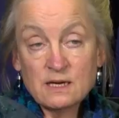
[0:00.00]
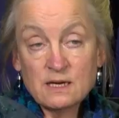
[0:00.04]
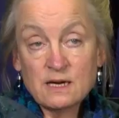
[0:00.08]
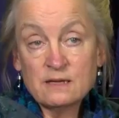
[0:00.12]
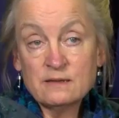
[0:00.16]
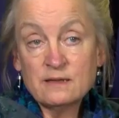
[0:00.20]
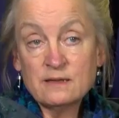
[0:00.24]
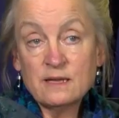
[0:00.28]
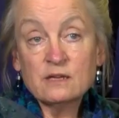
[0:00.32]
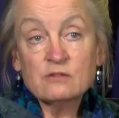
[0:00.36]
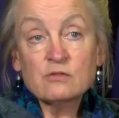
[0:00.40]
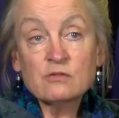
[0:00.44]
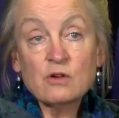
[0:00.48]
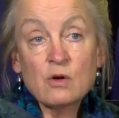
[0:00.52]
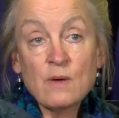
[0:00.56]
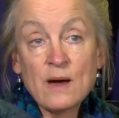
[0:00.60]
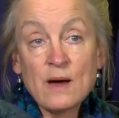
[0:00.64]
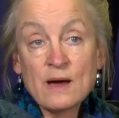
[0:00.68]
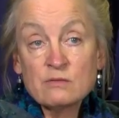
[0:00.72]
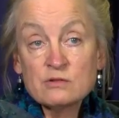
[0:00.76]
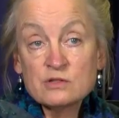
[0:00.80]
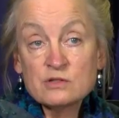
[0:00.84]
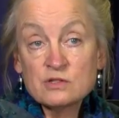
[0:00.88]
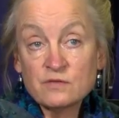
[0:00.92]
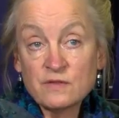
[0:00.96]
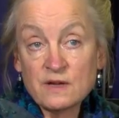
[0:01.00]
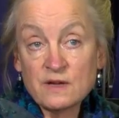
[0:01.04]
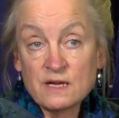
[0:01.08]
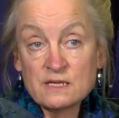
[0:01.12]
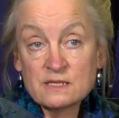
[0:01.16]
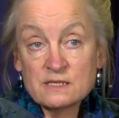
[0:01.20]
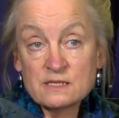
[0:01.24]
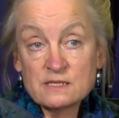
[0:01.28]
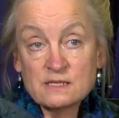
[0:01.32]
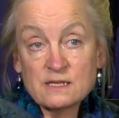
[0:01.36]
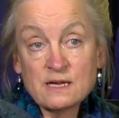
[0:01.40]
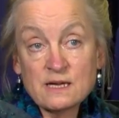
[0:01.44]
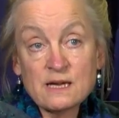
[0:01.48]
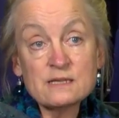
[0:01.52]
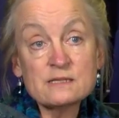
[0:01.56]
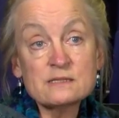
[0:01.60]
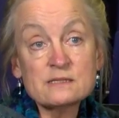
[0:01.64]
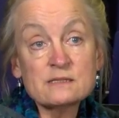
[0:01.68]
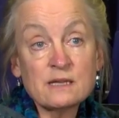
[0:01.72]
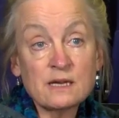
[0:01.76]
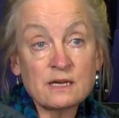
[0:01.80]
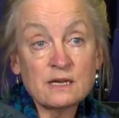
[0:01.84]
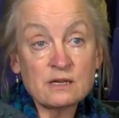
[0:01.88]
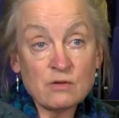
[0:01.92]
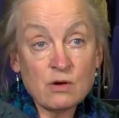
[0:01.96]
and they grow out of it
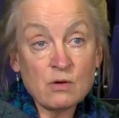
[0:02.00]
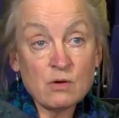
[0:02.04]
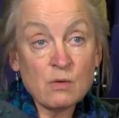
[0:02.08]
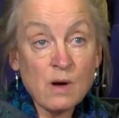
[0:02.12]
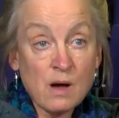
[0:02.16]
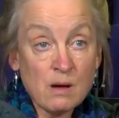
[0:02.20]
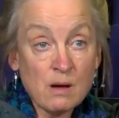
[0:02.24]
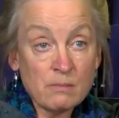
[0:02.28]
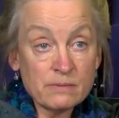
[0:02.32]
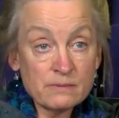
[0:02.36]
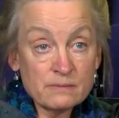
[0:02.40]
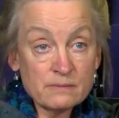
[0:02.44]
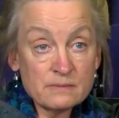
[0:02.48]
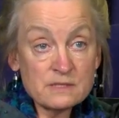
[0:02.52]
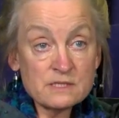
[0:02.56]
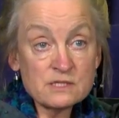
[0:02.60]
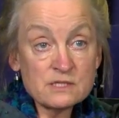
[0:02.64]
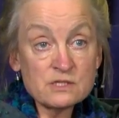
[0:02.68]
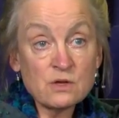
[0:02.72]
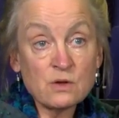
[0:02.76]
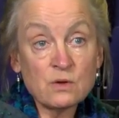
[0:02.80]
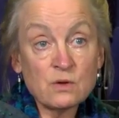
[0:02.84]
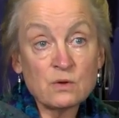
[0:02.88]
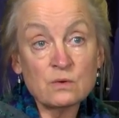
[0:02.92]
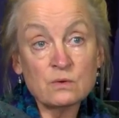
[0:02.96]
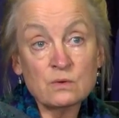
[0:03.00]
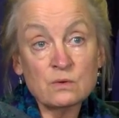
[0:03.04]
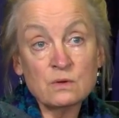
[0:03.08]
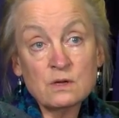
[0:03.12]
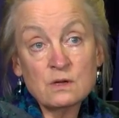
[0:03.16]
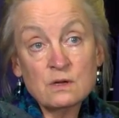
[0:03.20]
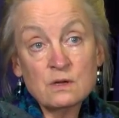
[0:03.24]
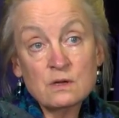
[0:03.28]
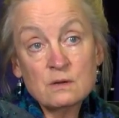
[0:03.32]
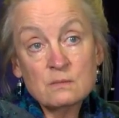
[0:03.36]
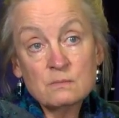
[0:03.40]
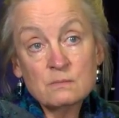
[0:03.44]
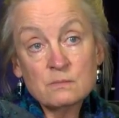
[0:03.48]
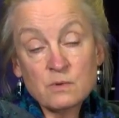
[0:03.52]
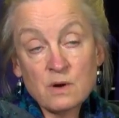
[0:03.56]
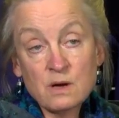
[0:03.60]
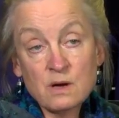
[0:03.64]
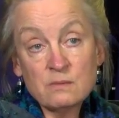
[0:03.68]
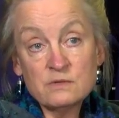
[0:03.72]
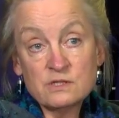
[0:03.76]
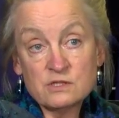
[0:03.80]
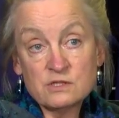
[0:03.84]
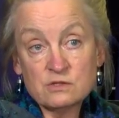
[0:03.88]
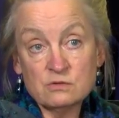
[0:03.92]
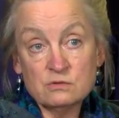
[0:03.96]
as they grow up. So
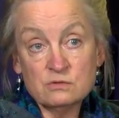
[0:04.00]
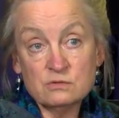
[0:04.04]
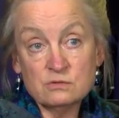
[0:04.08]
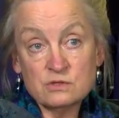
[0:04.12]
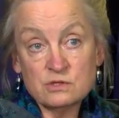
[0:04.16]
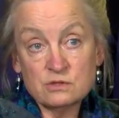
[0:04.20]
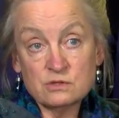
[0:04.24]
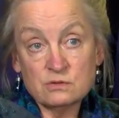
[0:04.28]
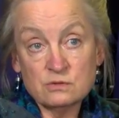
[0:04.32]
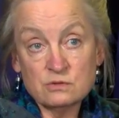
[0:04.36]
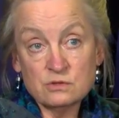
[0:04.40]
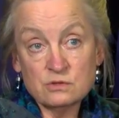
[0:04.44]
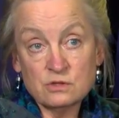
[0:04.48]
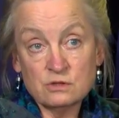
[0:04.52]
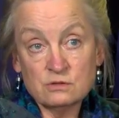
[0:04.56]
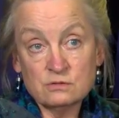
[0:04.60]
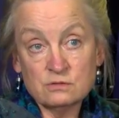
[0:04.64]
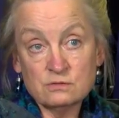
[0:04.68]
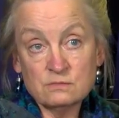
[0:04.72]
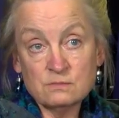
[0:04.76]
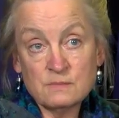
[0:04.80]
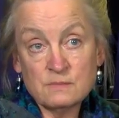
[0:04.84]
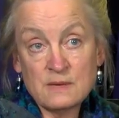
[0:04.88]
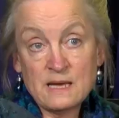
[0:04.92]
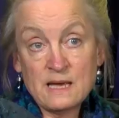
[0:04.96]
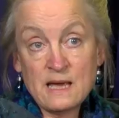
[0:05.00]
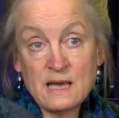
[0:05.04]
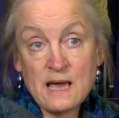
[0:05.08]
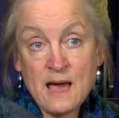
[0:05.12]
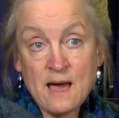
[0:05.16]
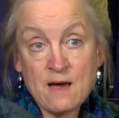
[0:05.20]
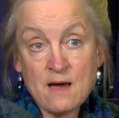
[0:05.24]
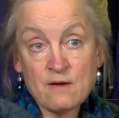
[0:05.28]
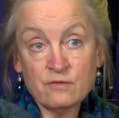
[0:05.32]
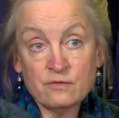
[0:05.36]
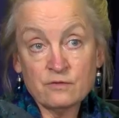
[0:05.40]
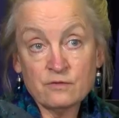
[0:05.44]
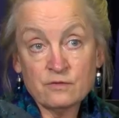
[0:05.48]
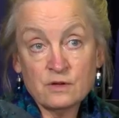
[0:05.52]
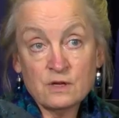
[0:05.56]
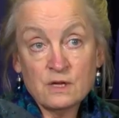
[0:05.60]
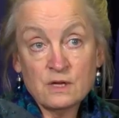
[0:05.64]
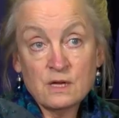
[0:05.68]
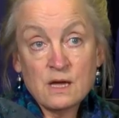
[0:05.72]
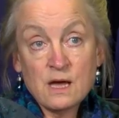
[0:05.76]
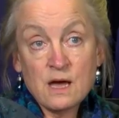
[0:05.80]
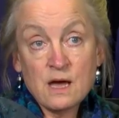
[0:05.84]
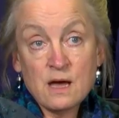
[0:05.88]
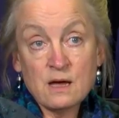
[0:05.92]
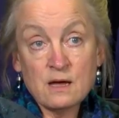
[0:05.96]
primary school children may have
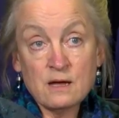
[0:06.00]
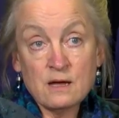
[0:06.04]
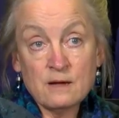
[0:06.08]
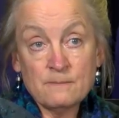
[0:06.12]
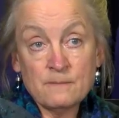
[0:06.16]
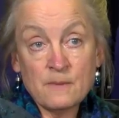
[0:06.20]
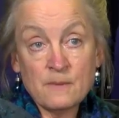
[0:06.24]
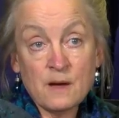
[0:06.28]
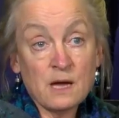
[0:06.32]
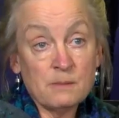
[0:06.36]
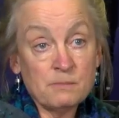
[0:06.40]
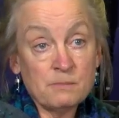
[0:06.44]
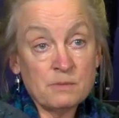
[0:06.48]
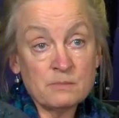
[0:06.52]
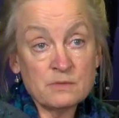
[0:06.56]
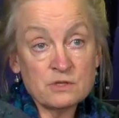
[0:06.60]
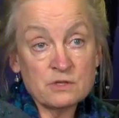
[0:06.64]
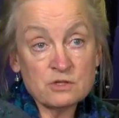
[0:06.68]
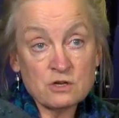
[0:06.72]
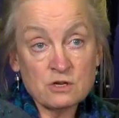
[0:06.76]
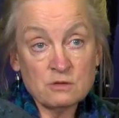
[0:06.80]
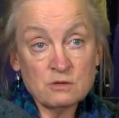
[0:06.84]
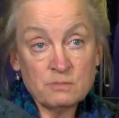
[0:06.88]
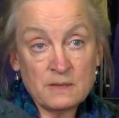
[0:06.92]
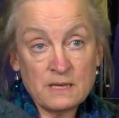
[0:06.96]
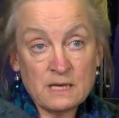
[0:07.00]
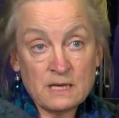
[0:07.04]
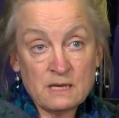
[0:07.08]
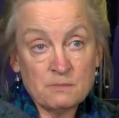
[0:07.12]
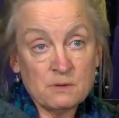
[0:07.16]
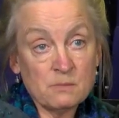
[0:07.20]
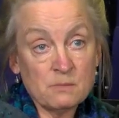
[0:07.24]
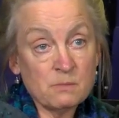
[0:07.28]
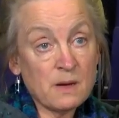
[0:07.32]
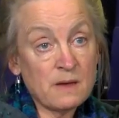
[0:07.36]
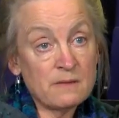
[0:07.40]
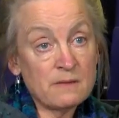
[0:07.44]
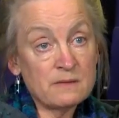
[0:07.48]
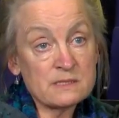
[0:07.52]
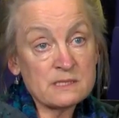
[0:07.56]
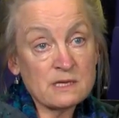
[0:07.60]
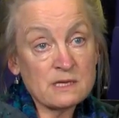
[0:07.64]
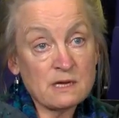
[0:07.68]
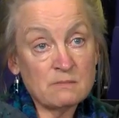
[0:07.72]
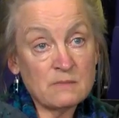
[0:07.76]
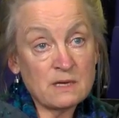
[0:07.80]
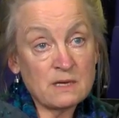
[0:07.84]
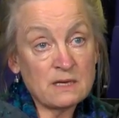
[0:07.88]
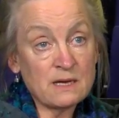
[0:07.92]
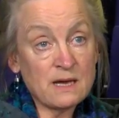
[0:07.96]
um, hypermetropia, but by the
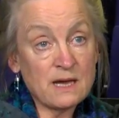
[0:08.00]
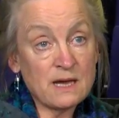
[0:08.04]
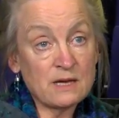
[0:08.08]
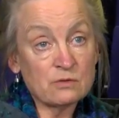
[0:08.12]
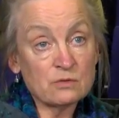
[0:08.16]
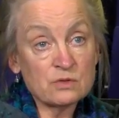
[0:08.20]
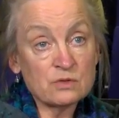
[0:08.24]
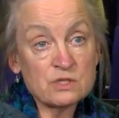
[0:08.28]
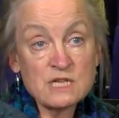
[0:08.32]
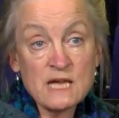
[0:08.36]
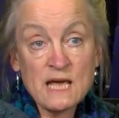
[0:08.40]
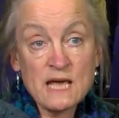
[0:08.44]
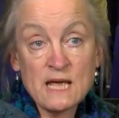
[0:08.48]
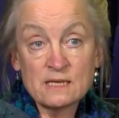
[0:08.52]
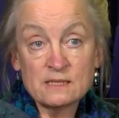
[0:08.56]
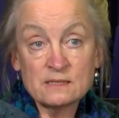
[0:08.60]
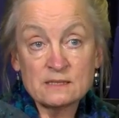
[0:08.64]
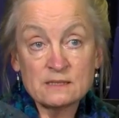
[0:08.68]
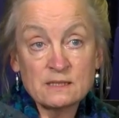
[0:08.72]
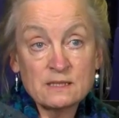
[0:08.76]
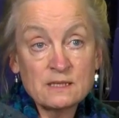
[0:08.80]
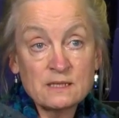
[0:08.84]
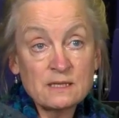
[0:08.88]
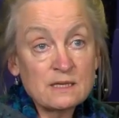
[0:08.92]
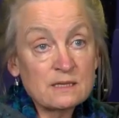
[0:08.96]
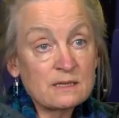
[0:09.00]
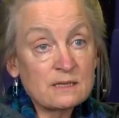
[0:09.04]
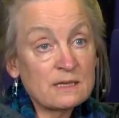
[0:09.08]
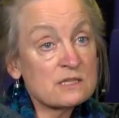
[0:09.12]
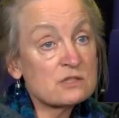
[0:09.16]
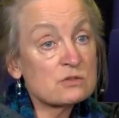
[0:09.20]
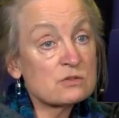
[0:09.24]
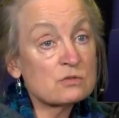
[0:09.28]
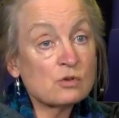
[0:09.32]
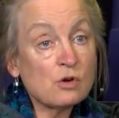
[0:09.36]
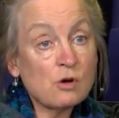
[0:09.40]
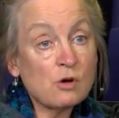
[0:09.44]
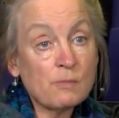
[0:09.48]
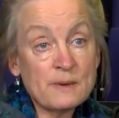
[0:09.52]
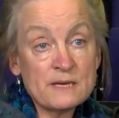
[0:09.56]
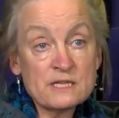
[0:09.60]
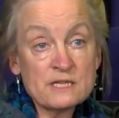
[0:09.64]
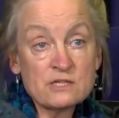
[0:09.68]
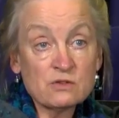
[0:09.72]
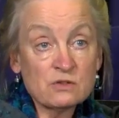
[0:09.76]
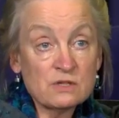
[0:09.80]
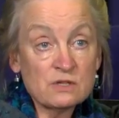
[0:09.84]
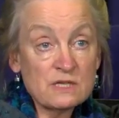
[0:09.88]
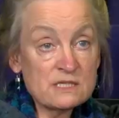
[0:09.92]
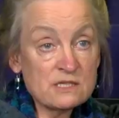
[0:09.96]
time they're nine or ten, that's all got
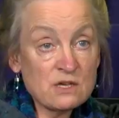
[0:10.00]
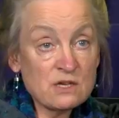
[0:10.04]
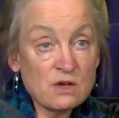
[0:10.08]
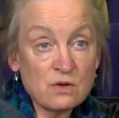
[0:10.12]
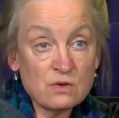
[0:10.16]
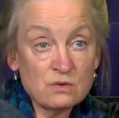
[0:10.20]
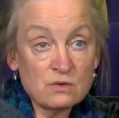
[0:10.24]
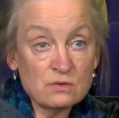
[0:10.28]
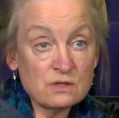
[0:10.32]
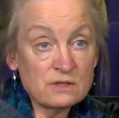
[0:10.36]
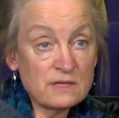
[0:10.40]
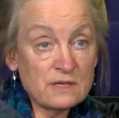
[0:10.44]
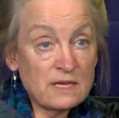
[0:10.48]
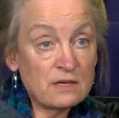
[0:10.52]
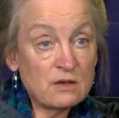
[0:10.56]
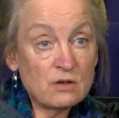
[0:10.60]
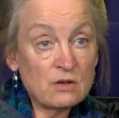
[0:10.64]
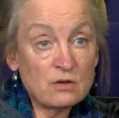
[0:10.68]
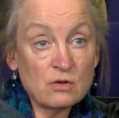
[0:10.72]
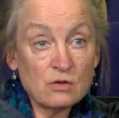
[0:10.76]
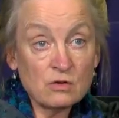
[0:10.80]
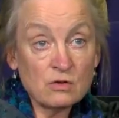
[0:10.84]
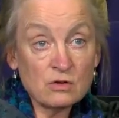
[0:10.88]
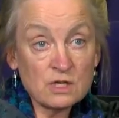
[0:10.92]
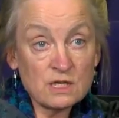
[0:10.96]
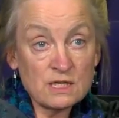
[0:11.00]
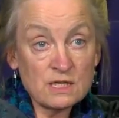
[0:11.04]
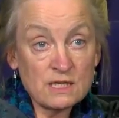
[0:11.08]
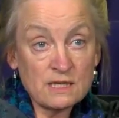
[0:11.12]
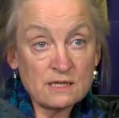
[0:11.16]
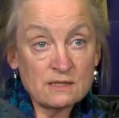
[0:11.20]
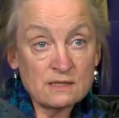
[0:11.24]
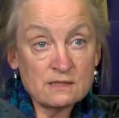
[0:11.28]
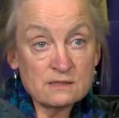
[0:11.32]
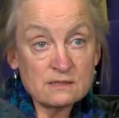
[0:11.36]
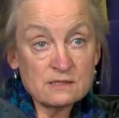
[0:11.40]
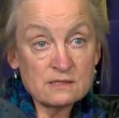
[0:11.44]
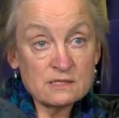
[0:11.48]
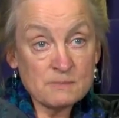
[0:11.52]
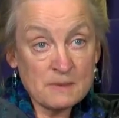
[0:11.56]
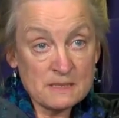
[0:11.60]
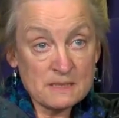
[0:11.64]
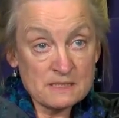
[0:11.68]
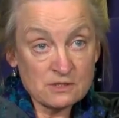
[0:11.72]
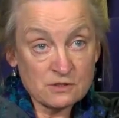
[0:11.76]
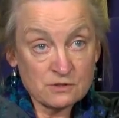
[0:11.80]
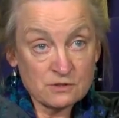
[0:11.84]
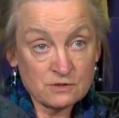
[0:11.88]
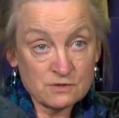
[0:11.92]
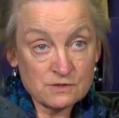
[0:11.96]
better on its own and they no longer need
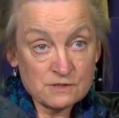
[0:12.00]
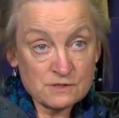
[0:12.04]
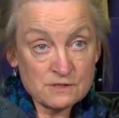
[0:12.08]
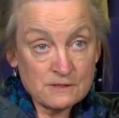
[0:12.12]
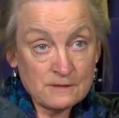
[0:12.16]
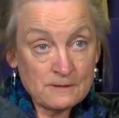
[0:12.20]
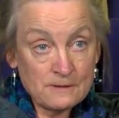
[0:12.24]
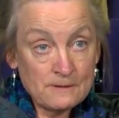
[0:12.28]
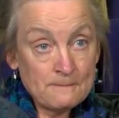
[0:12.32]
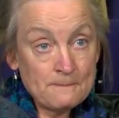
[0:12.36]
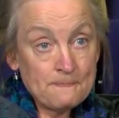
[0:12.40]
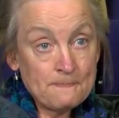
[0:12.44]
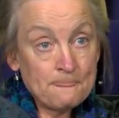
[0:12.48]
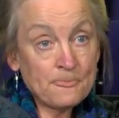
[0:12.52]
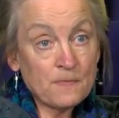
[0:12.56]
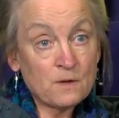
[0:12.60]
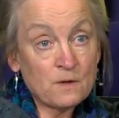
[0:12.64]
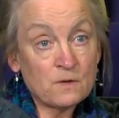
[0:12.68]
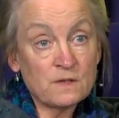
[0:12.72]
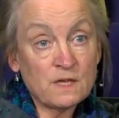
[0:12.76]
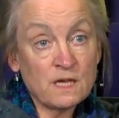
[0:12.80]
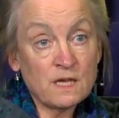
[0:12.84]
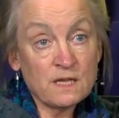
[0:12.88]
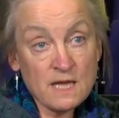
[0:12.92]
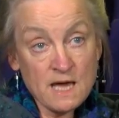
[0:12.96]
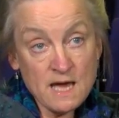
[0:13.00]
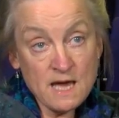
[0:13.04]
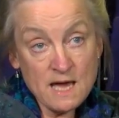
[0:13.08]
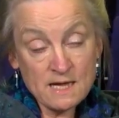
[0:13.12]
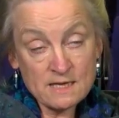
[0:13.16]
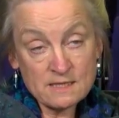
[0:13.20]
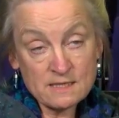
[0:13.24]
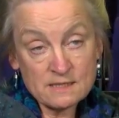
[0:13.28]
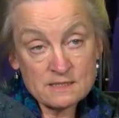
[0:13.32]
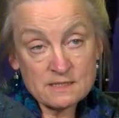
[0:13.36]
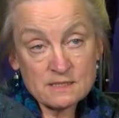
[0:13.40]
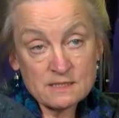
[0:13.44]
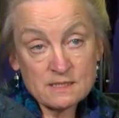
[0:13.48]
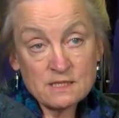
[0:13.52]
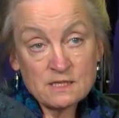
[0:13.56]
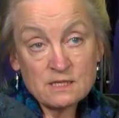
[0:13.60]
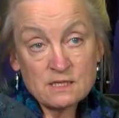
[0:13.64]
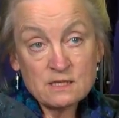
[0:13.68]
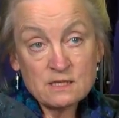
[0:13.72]
spectacles. On the other hand,